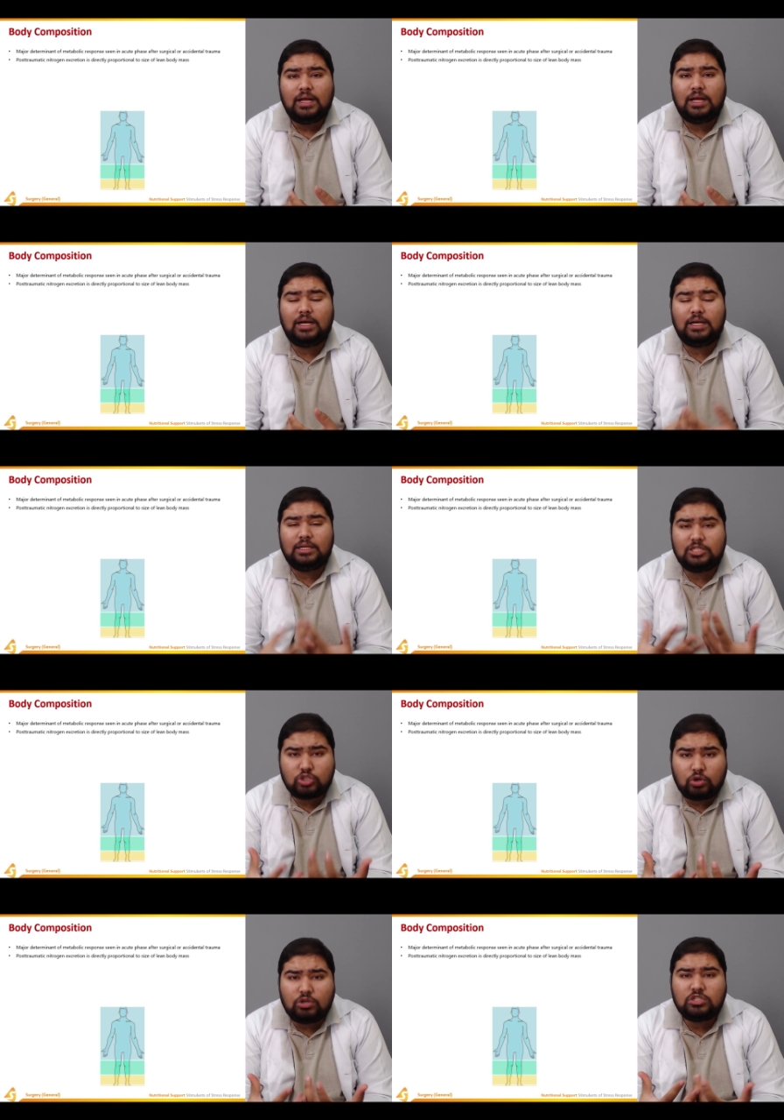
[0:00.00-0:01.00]
uh,
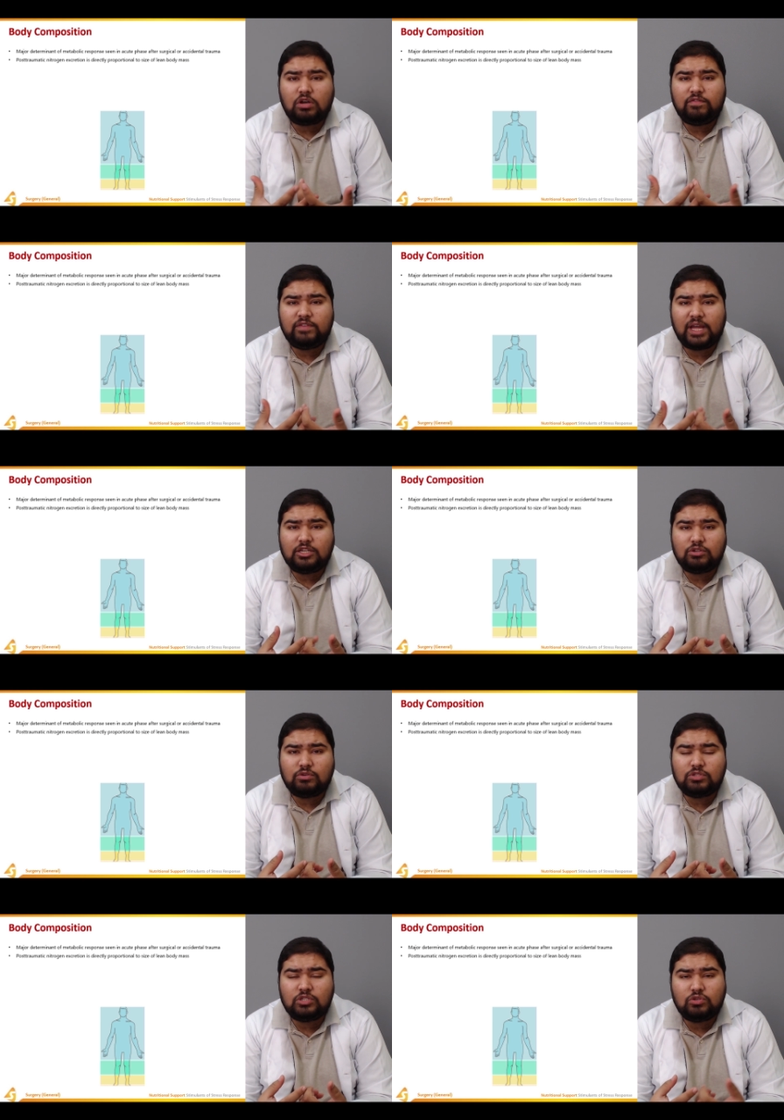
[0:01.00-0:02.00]
stores of
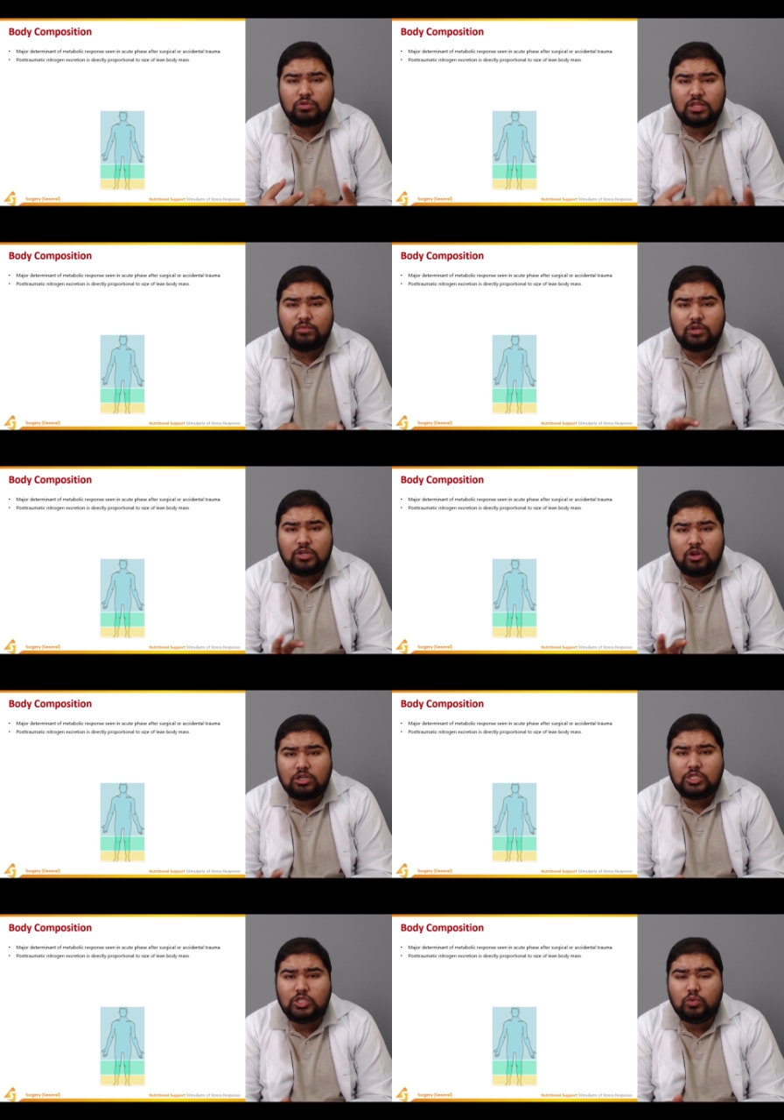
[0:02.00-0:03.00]
nitrogen, so they would
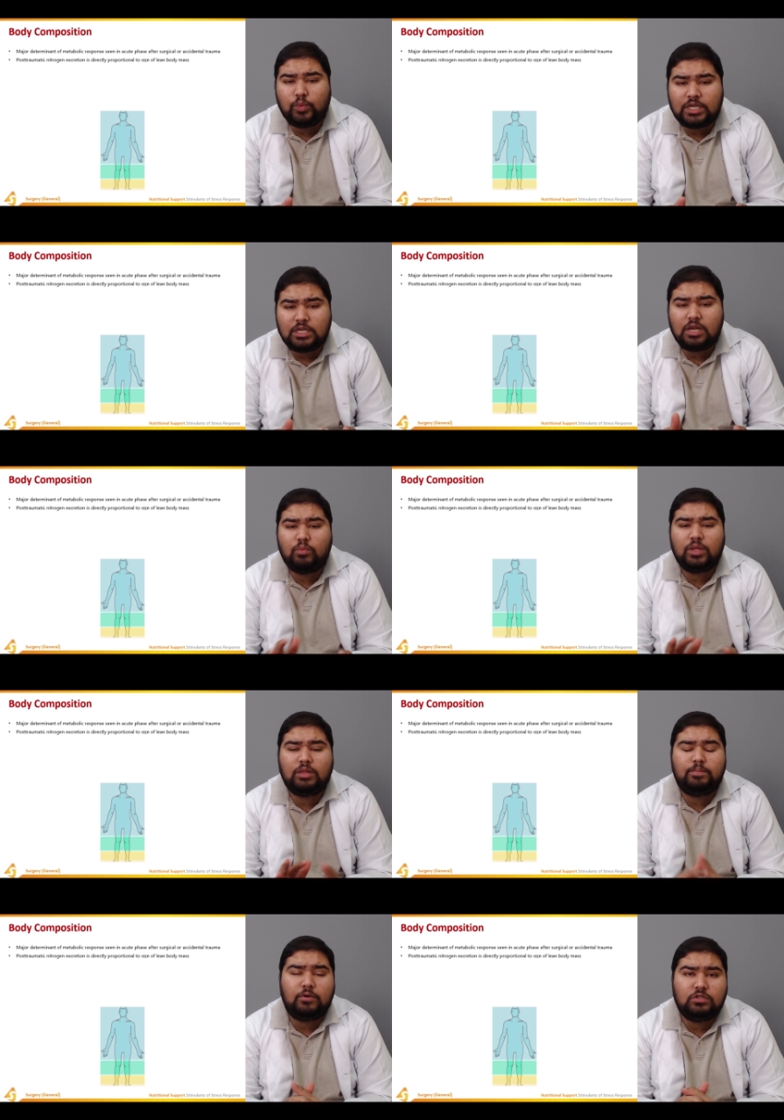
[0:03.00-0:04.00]
not dwindle
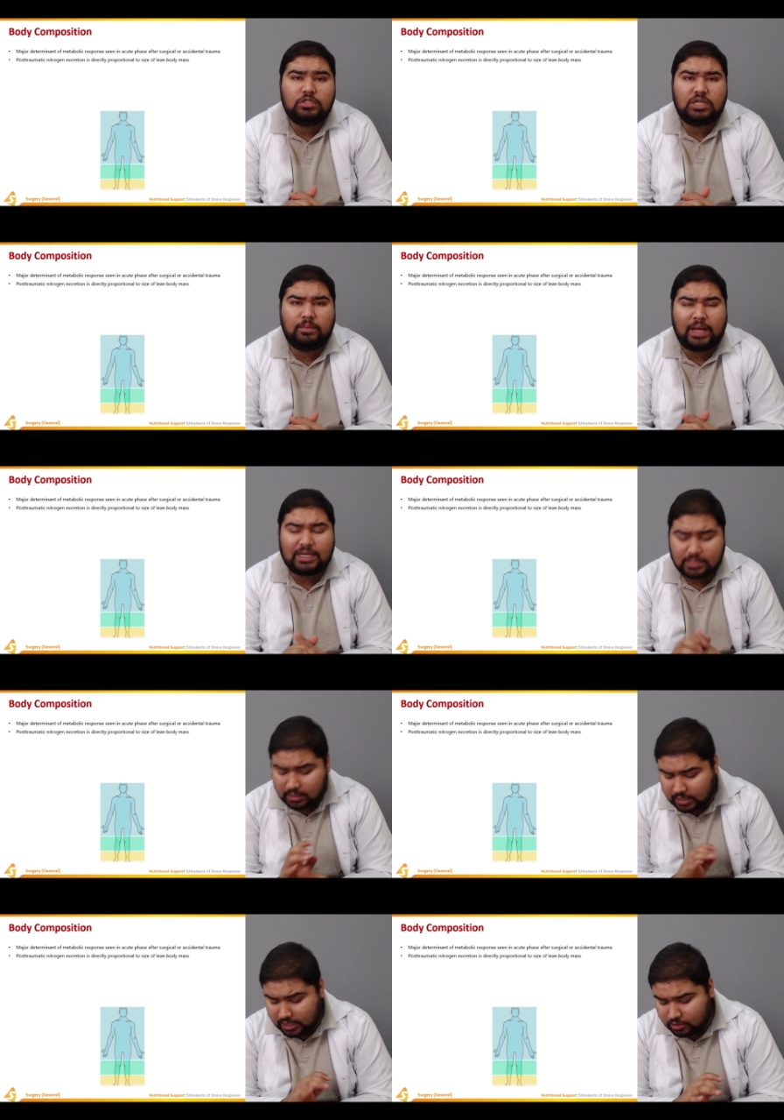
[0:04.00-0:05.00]
with post
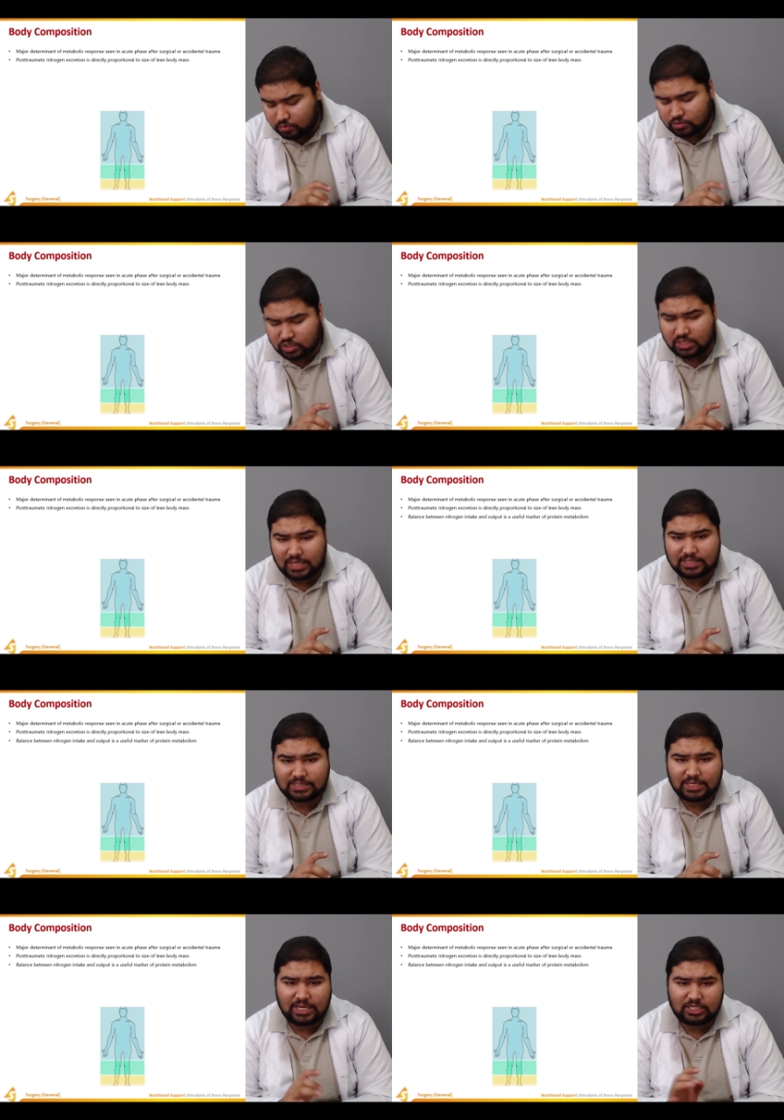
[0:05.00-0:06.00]
traumatic nitrogen
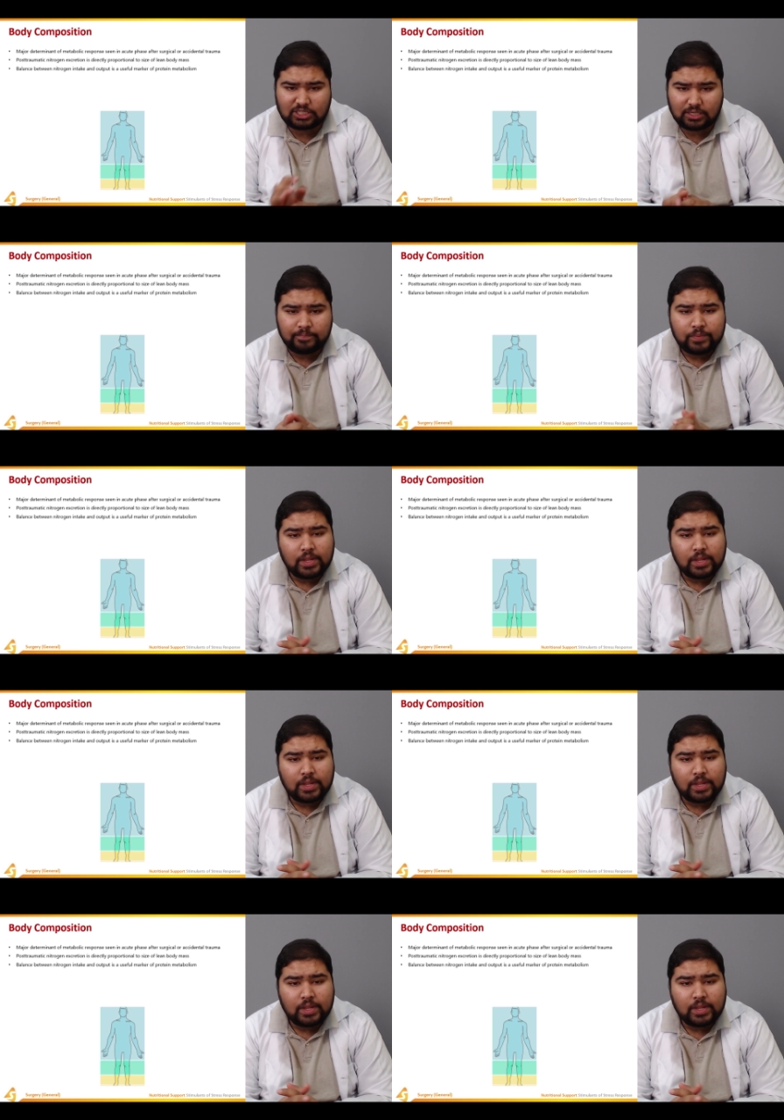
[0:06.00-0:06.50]
excretion.